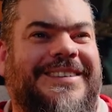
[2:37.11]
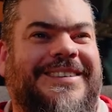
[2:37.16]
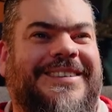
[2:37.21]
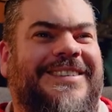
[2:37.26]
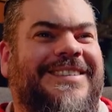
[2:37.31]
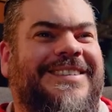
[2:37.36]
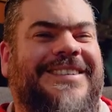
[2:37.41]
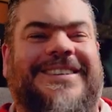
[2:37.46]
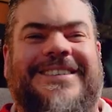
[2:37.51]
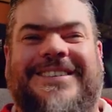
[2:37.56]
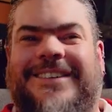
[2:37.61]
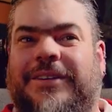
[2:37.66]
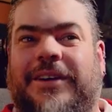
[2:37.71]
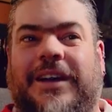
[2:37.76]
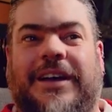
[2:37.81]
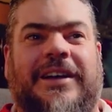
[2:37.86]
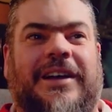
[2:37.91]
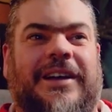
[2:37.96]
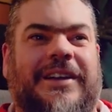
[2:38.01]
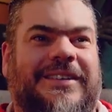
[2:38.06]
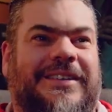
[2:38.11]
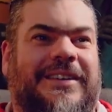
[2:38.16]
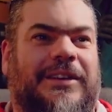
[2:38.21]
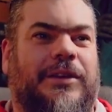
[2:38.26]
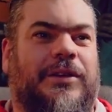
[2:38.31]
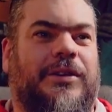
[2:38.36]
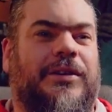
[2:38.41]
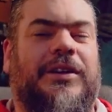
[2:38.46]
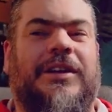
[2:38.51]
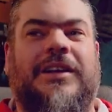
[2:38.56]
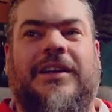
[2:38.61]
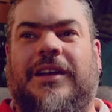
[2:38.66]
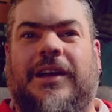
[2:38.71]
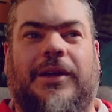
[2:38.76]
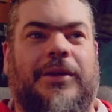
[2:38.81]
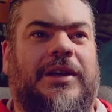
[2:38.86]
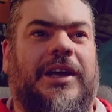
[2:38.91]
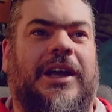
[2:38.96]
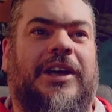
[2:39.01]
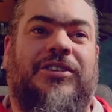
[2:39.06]
you're not chosen the right colors in your
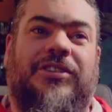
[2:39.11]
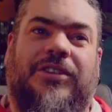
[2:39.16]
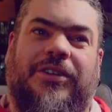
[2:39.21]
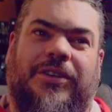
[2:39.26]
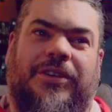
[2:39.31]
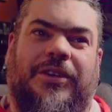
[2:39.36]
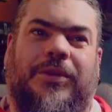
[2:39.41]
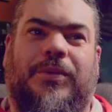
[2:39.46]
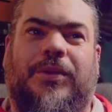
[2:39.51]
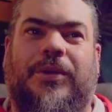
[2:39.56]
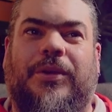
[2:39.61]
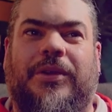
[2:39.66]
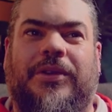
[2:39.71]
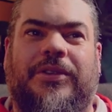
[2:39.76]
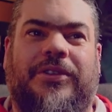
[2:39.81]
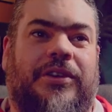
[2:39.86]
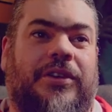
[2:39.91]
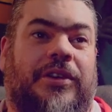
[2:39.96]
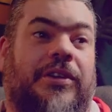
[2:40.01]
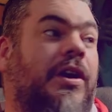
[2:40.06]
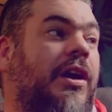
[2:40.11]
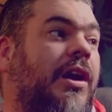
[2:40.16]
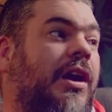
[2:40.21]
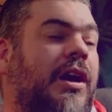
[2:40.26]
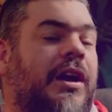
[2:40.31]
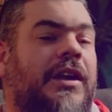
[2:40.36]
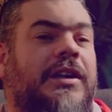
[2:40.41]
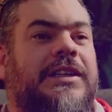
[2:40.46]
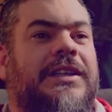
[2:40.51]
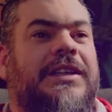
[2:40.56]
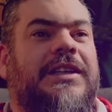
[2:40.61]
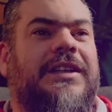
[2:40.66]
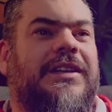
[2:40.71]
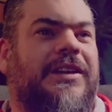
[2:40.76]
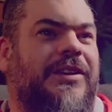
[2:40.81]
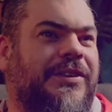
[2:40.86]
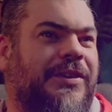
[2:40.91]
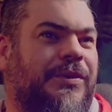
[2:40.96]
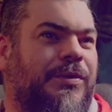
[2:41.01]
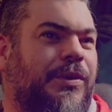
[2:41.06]
location and your walls and your art
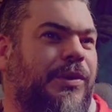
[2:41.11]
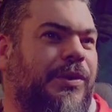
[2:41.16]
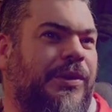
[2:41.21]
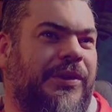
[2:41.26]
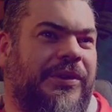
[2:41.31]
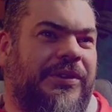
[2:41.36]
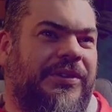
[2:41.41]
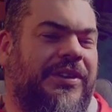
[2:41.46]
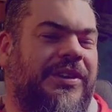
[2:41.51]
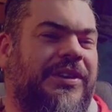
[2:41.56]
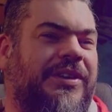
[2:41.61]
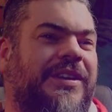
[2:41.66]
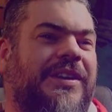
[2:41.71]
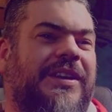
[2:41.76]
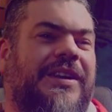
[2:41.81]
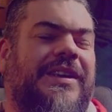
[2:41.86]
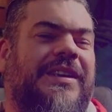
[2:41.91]
on the walls, and